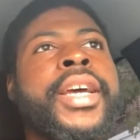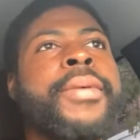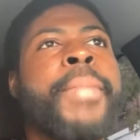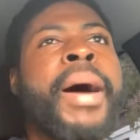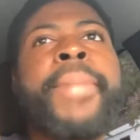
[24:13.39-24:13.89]

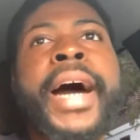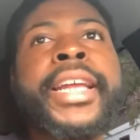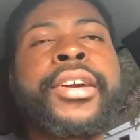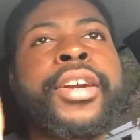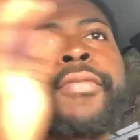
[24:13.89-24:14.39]
my
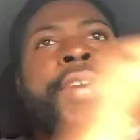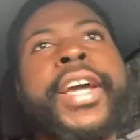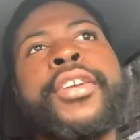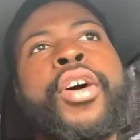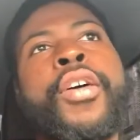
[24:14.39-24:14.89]
body couldn't fight
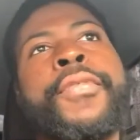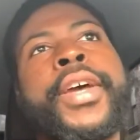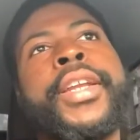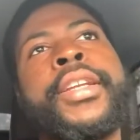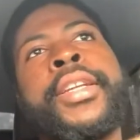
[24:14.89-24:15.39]
it off,
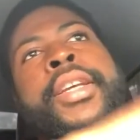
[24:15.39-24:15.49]
and